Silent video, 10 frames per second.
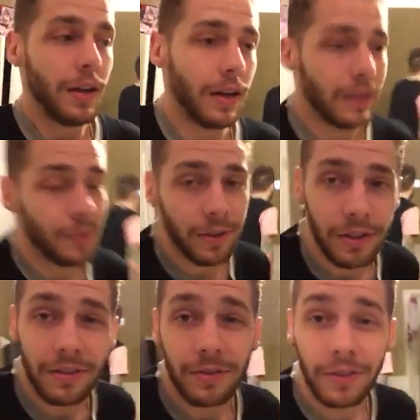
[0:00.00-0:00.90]
Um, it
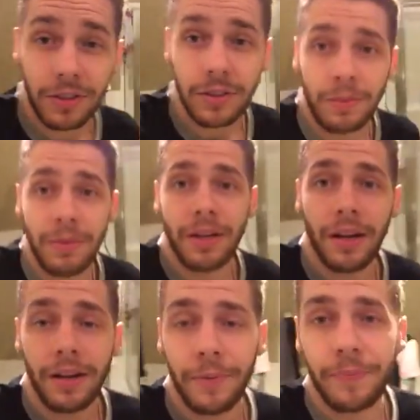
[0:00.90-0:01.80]
is officially
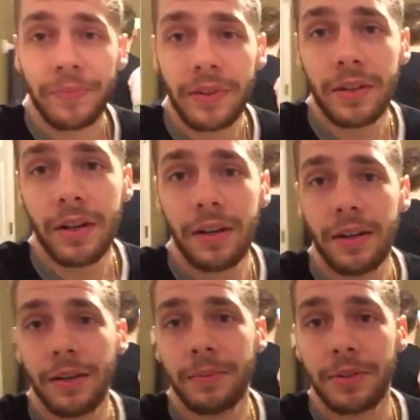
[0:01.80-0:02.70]
midnight,
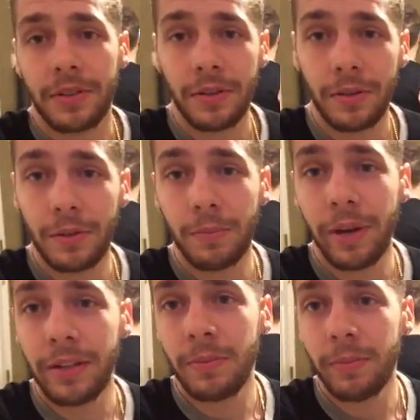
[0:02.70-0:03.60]
um, so
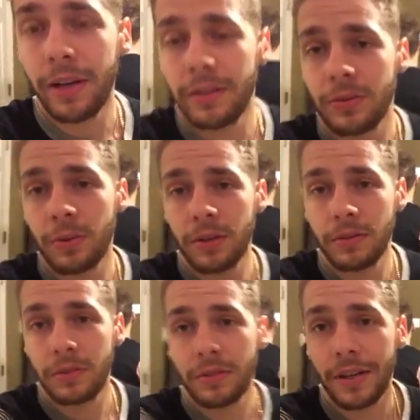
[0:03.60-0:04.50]
May May the
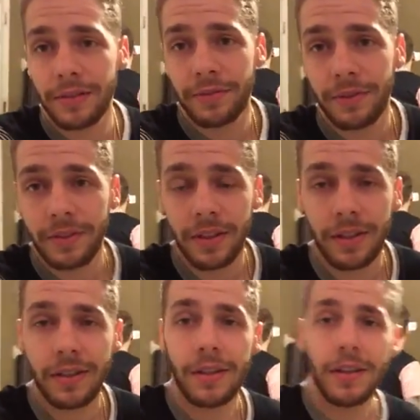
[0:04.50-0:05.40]
twelfth, two thousand
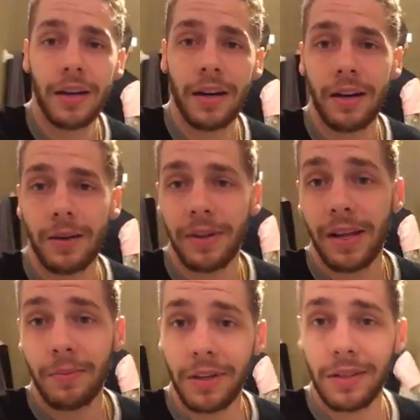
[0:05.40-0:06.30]
fifteen, um, and
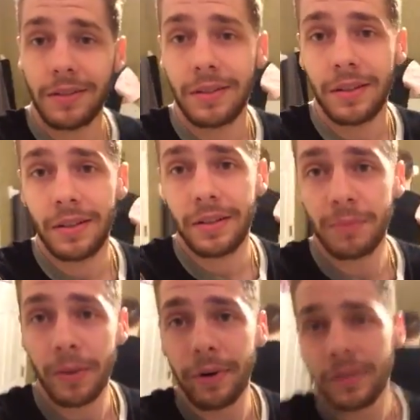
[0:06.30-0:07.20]
that means it is
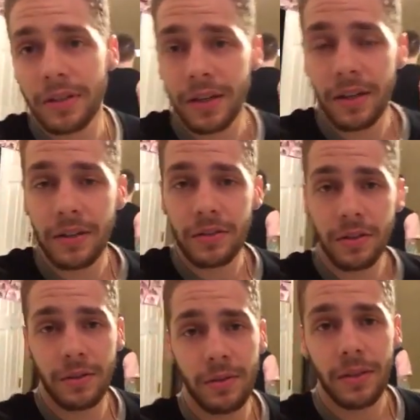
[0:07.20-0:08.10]
my birthday.
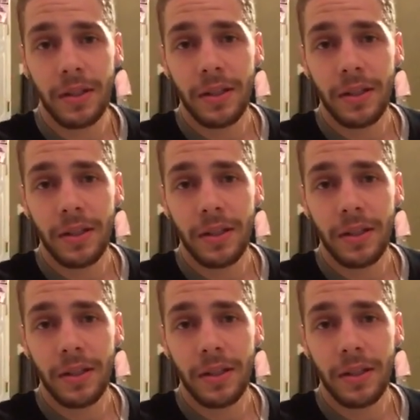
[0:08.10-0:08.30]
So.